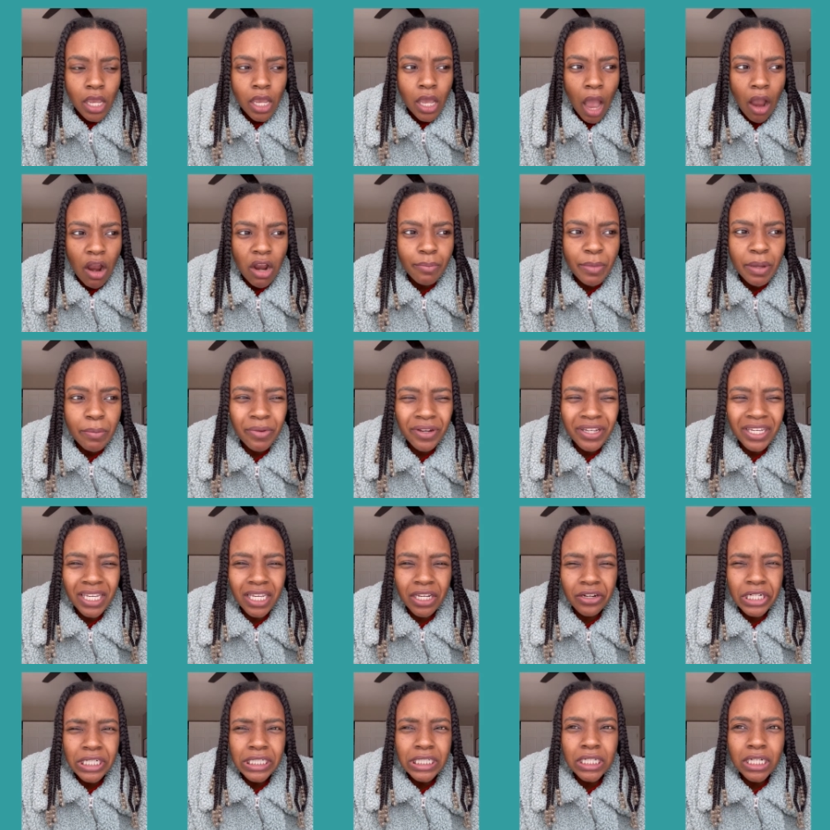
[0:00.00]
I remember
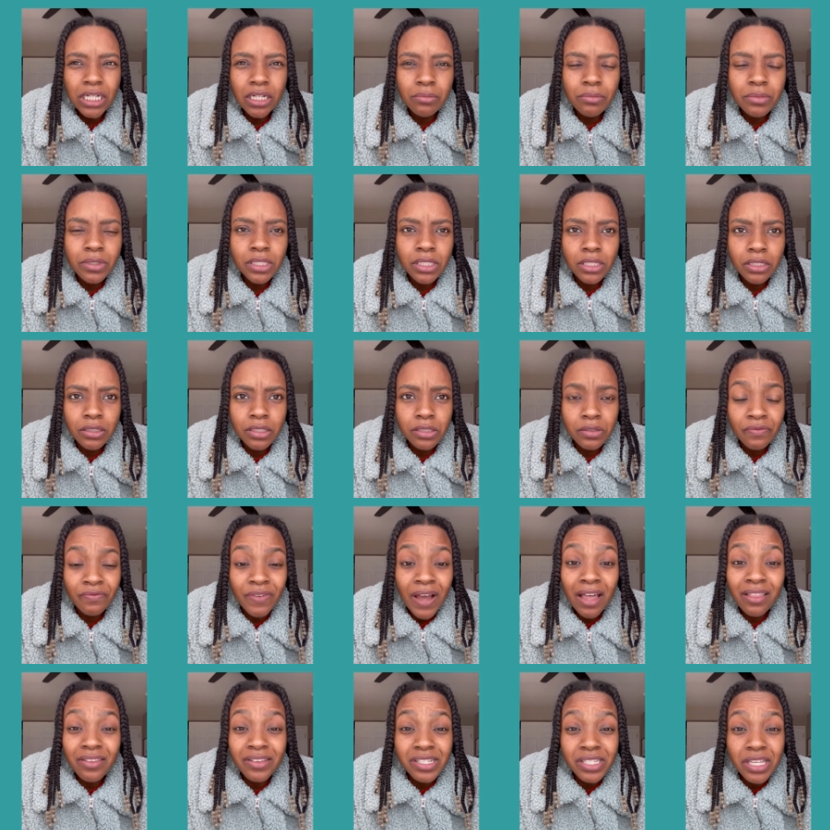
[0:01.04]
gearing up to to
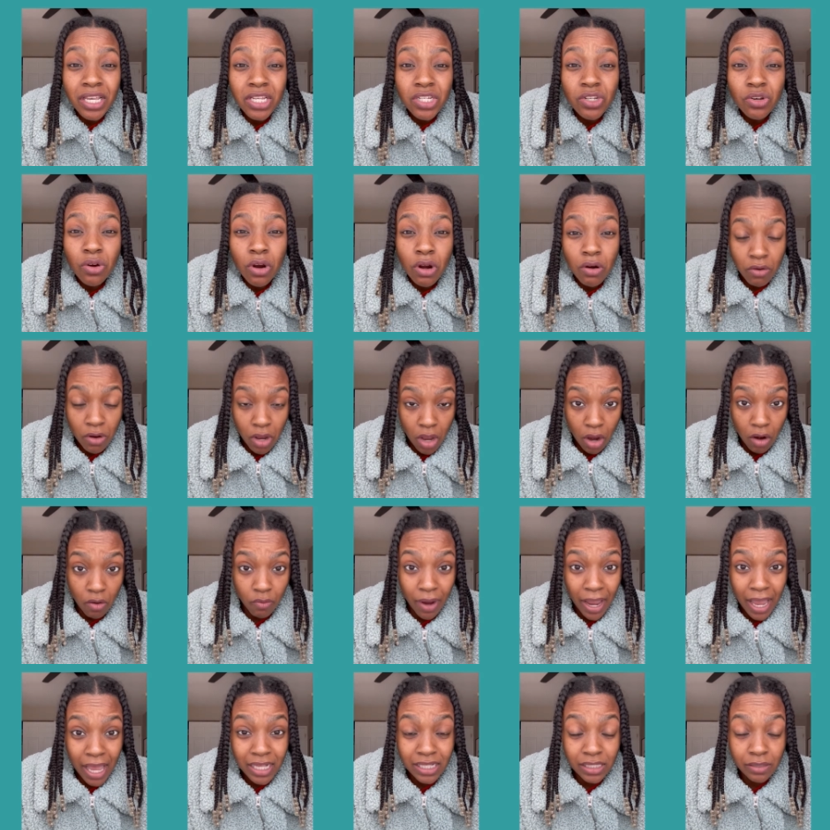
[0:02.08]
file a sexual har
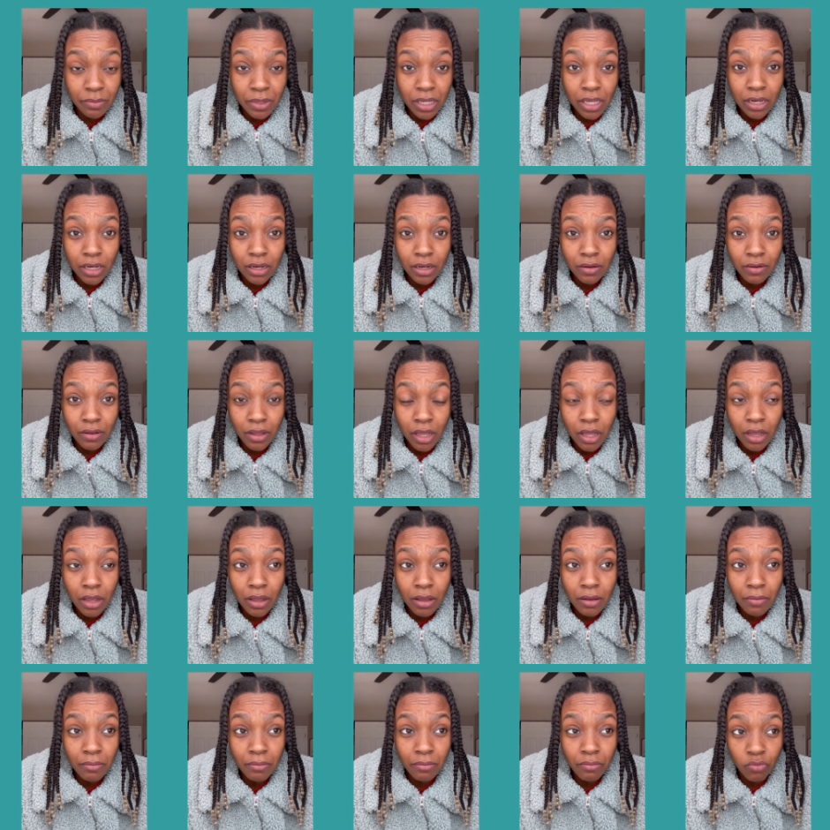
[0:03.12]
harassment
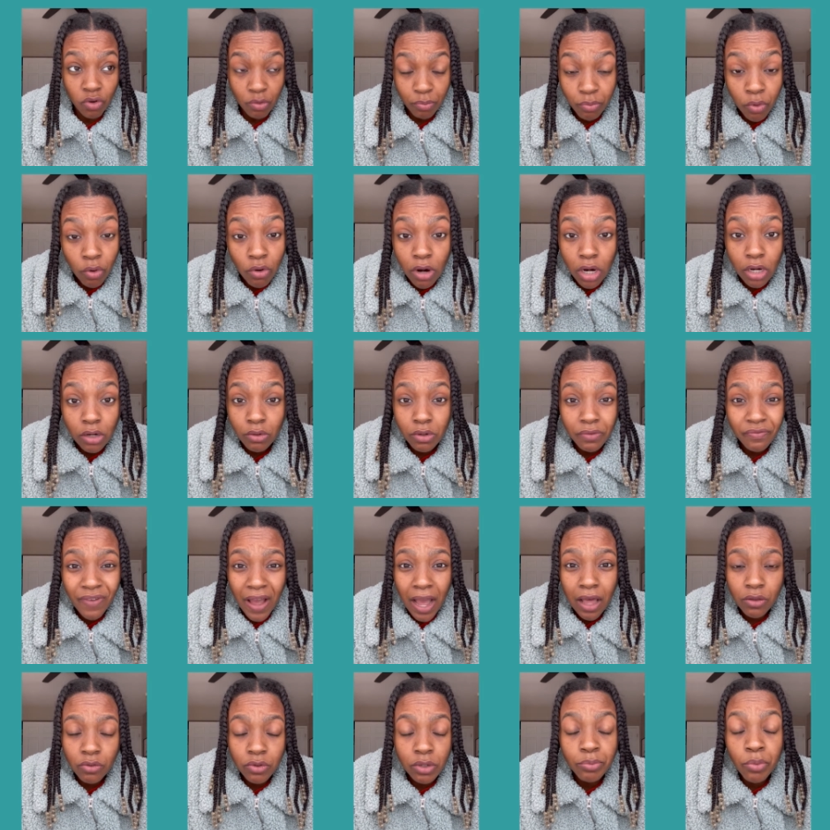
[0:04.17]
um, report or
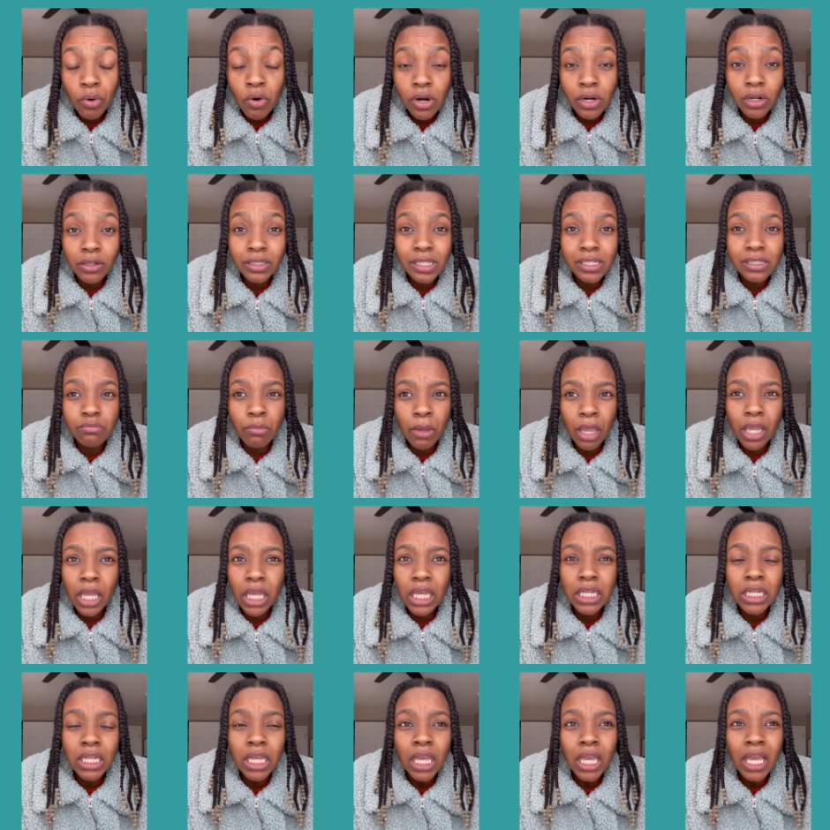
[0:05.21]
file a report on this
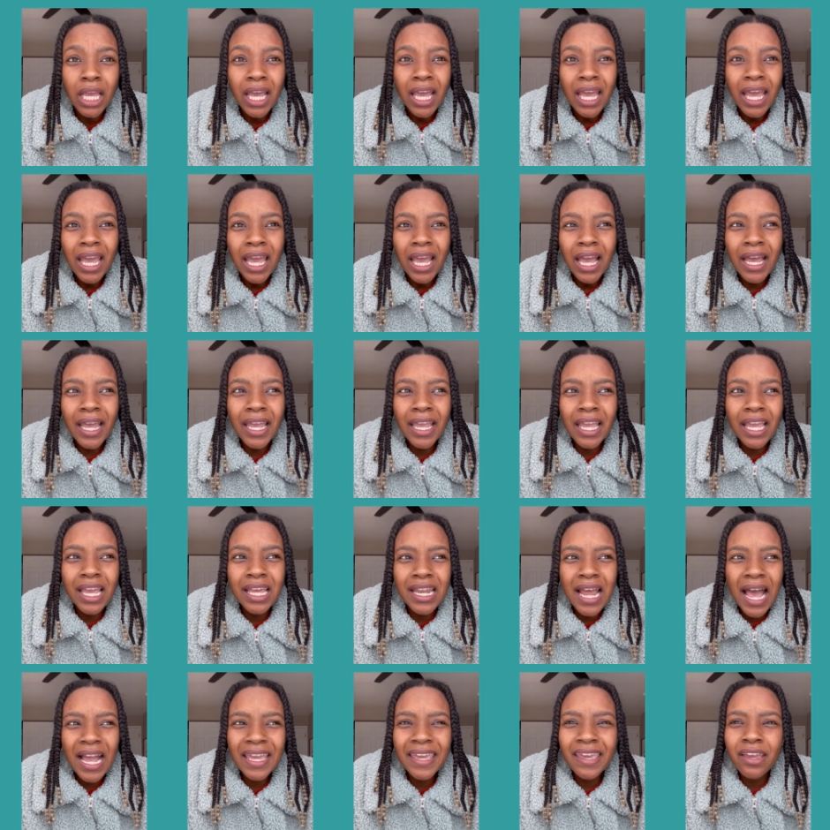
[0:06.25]
man.
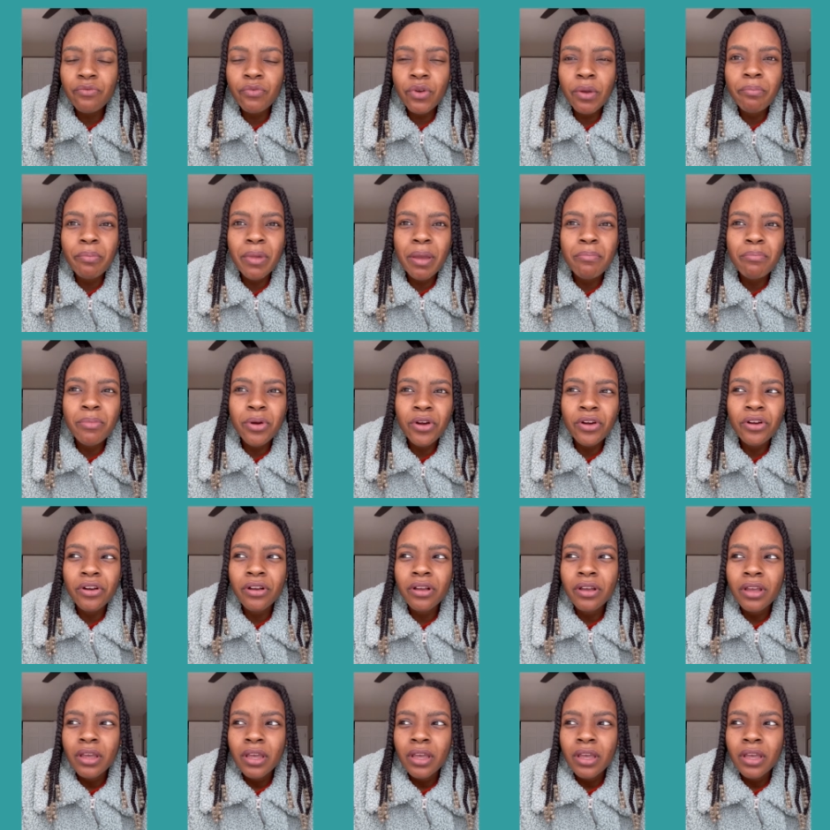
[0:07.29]
And I can't remember